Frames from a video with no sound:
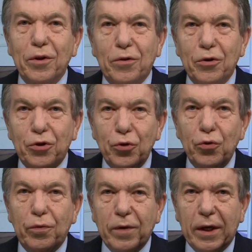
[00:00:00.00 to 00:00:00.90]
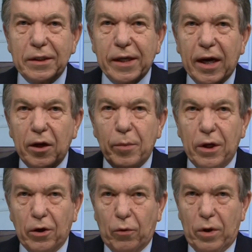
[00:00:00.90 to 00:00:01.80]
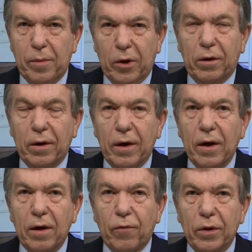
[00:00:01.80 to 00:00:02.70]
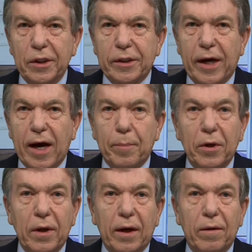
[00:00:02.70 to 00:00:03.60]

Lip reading: that the two things had to be in agreement for this to happen.